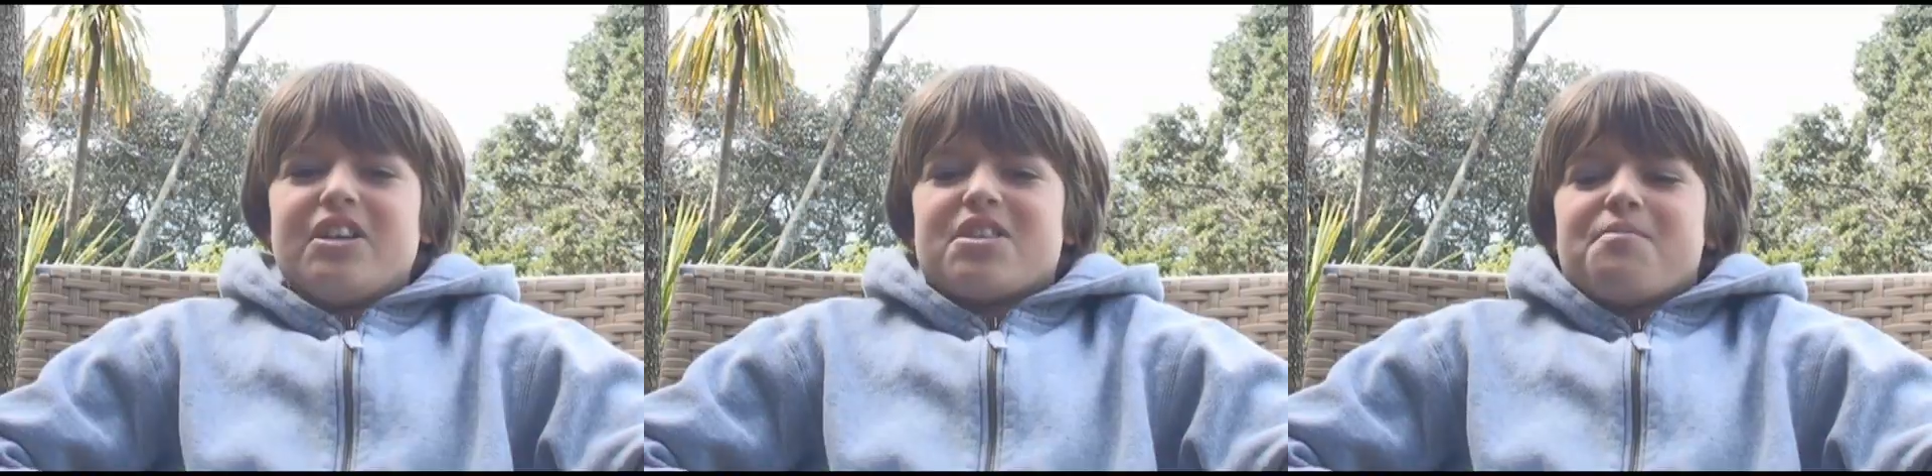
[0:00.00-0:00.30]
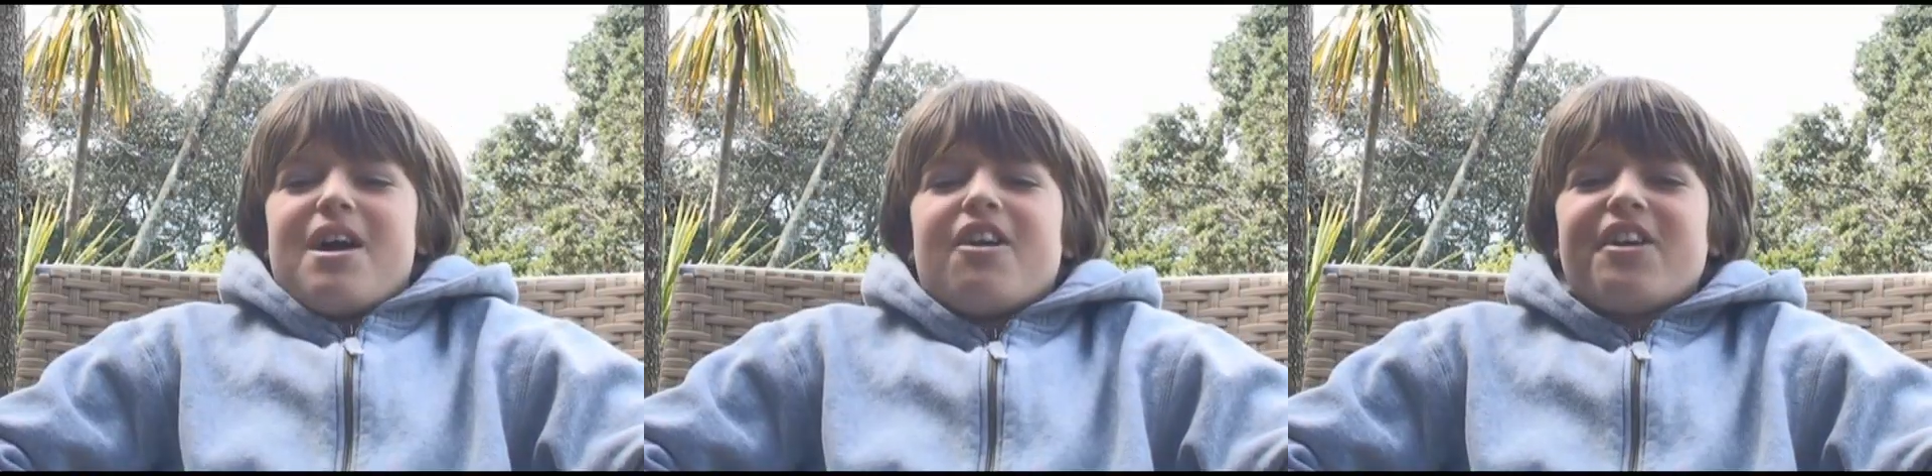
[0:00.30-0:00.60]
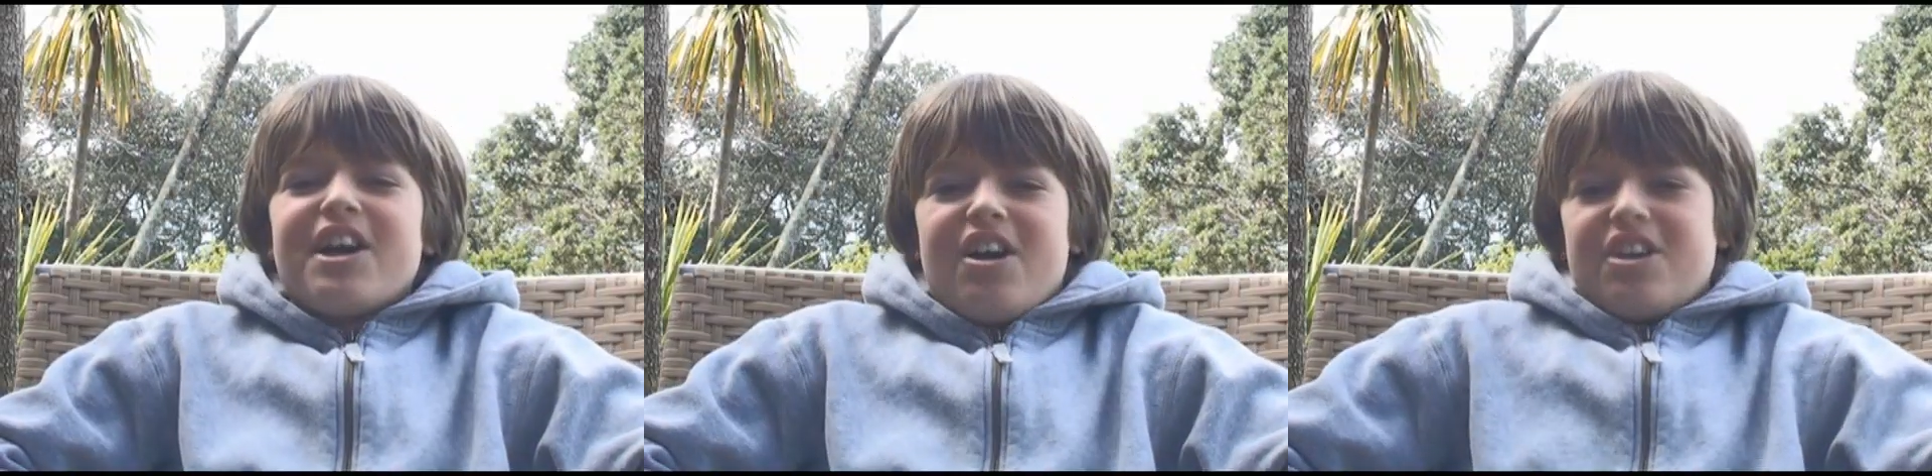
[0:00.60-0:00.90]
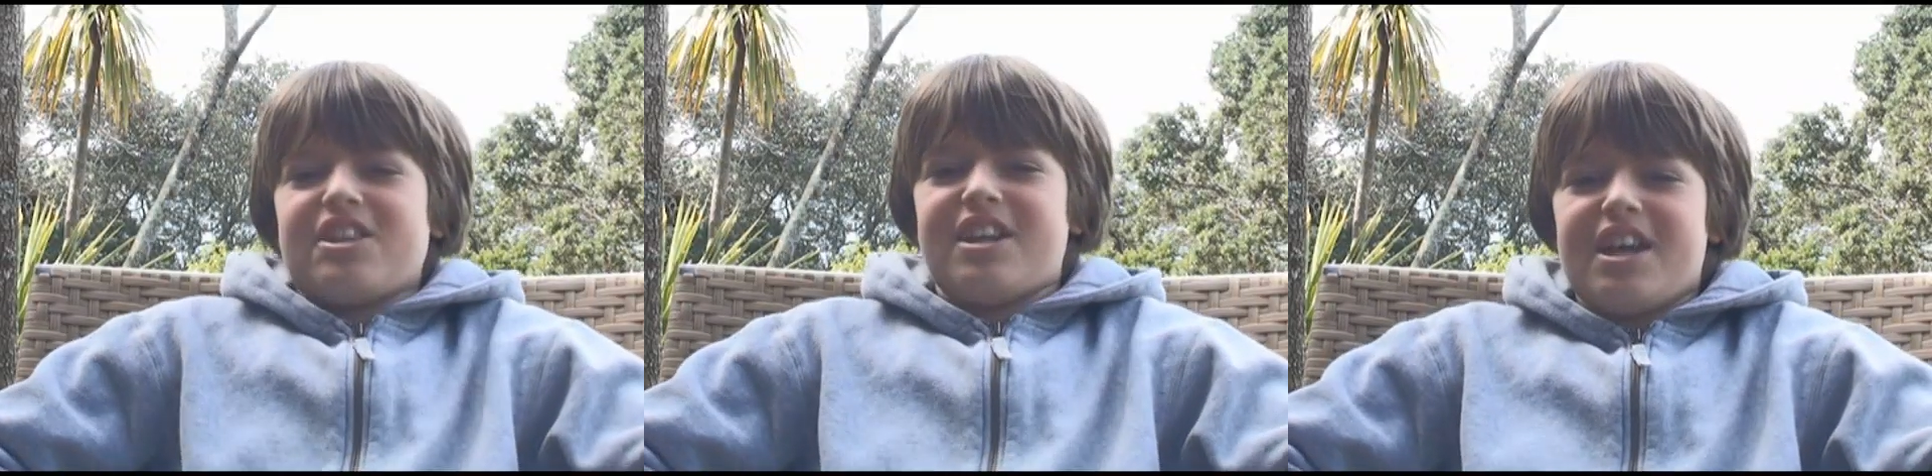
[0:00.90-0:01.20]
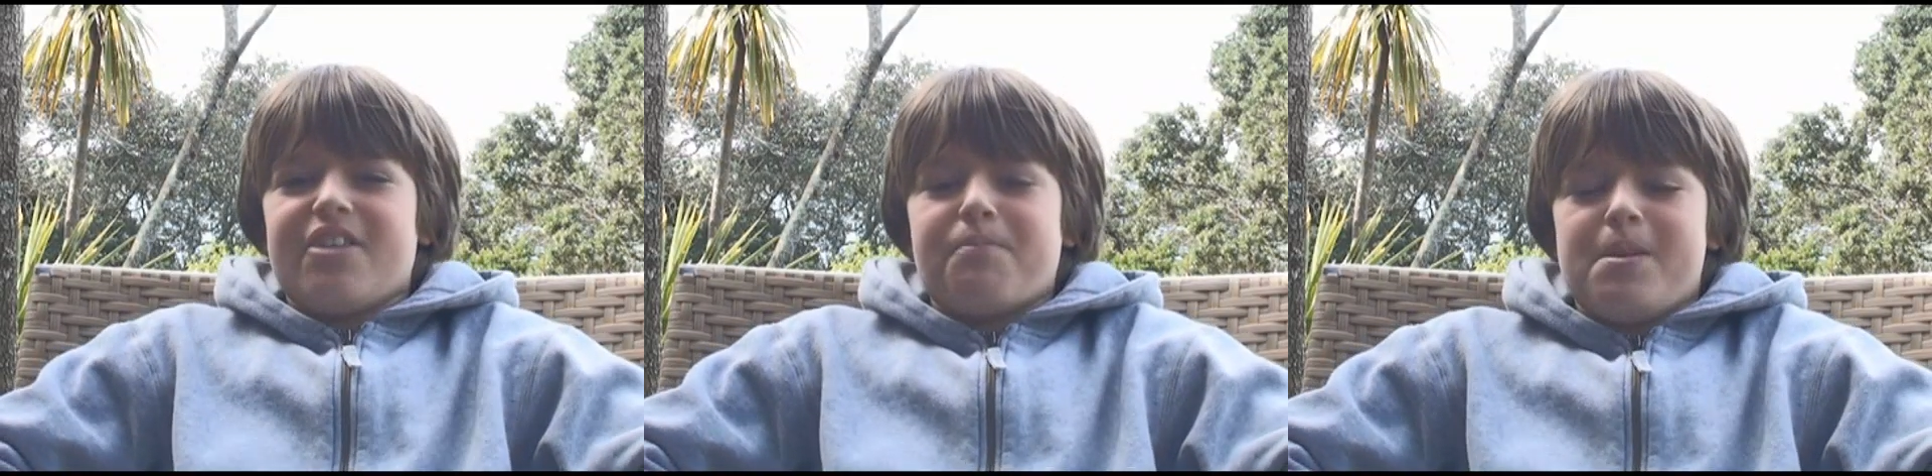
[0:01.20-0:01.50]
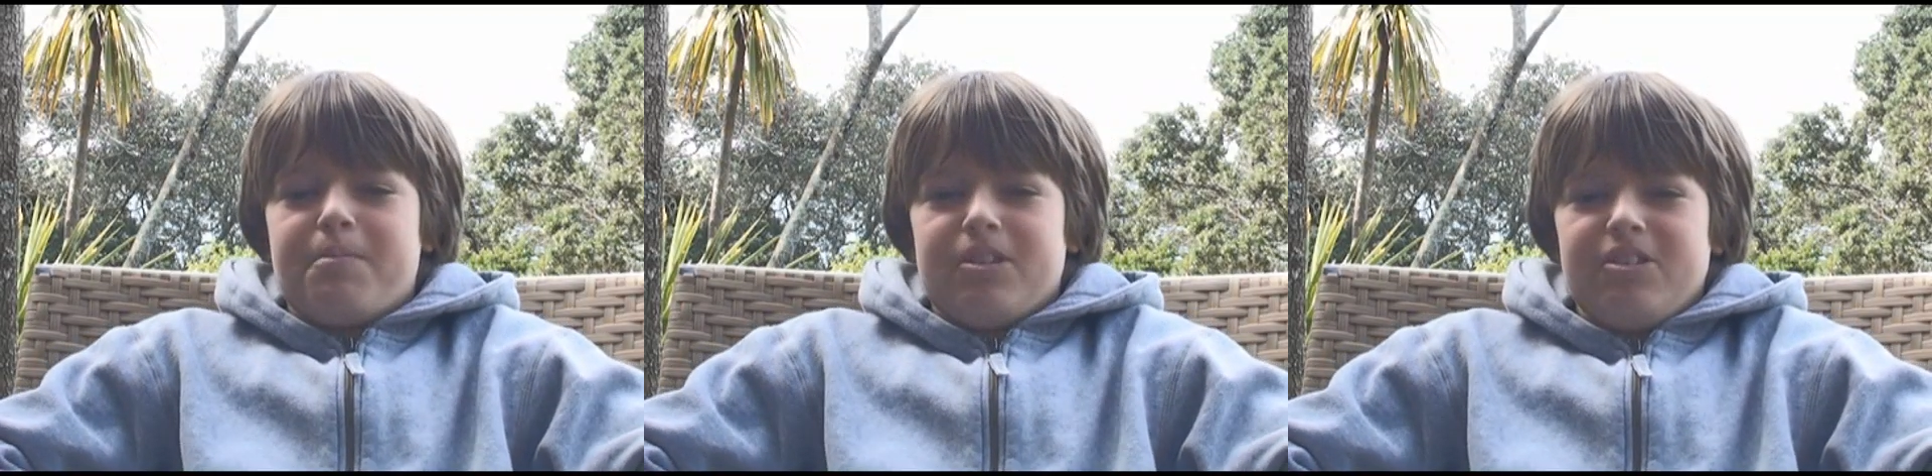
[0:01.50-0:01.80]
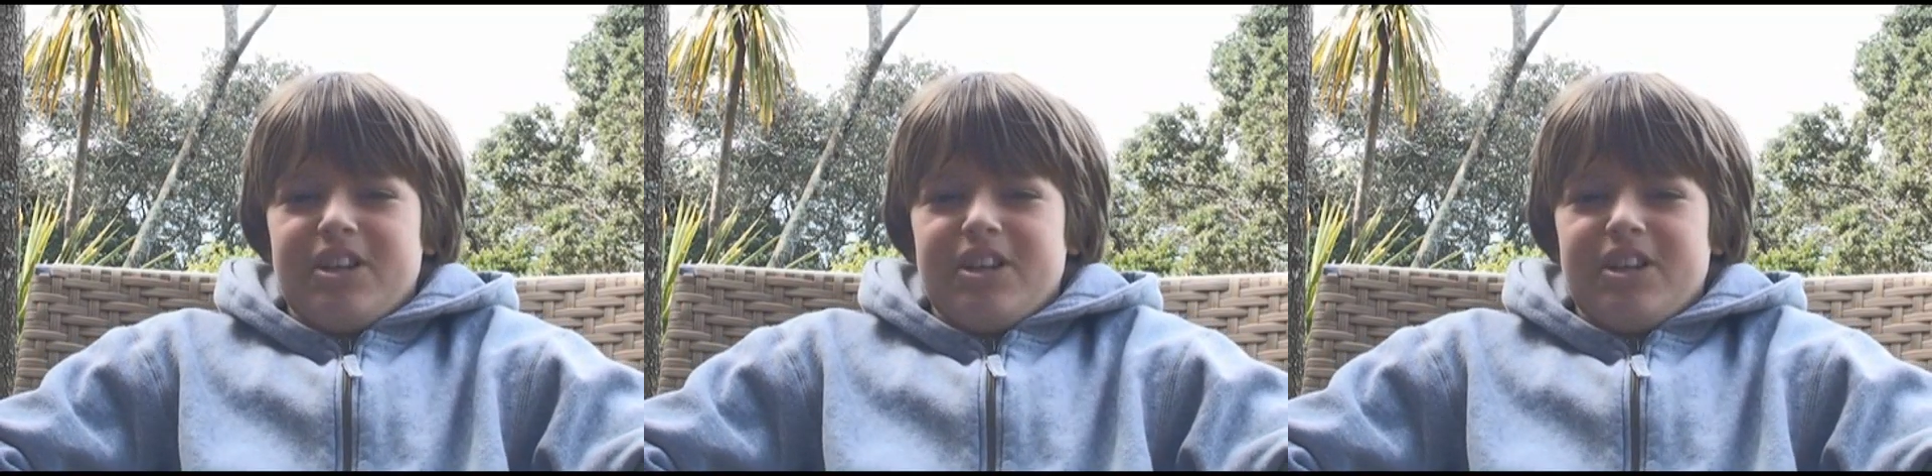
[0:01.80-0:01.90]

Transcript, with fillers: The Maori are the native people who